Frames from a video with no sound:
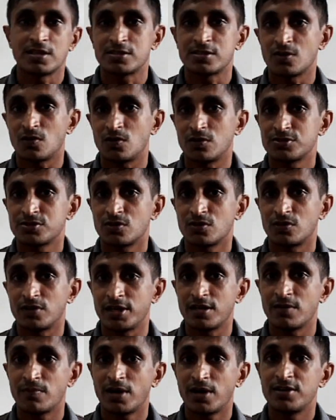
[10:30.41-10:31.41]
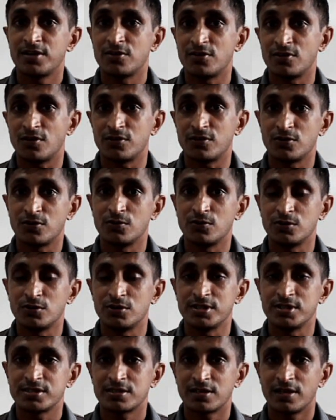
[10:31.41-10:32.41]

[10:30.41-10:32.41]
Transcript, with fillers: He's also determined not to do this